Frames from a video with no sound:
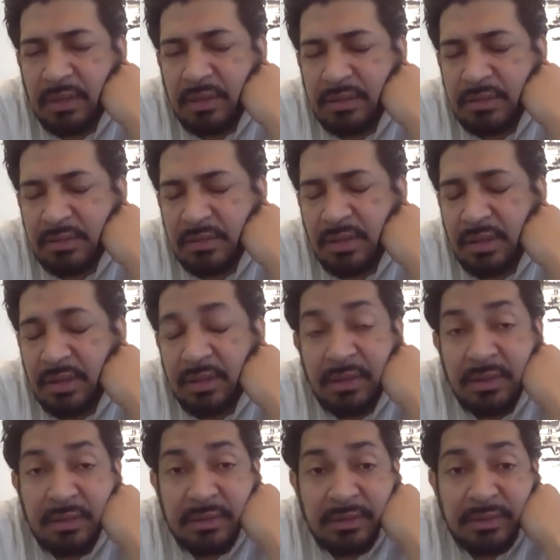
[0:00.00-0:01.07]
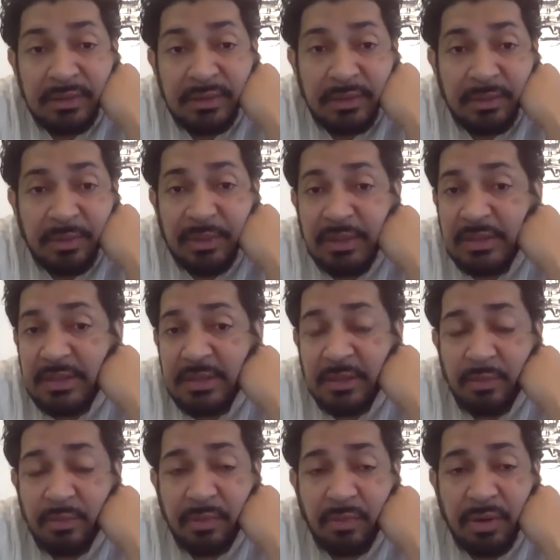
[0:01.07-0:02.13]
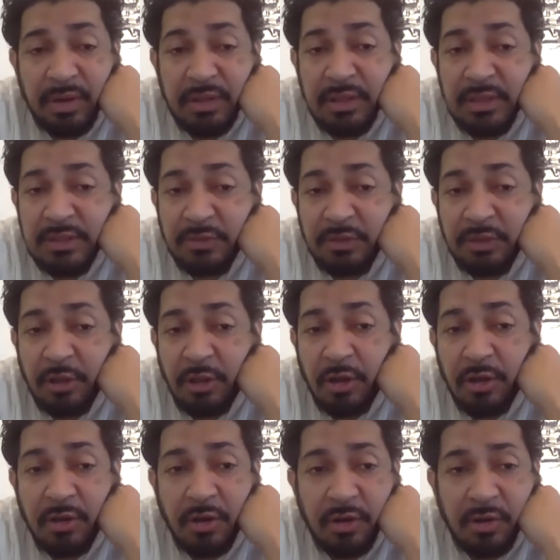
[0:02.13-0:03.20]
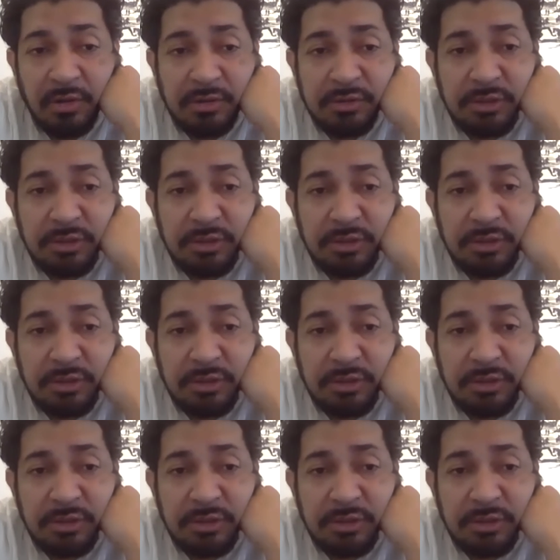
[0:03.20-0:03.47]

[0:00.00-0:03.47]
certainly. But we're in this for the long haul.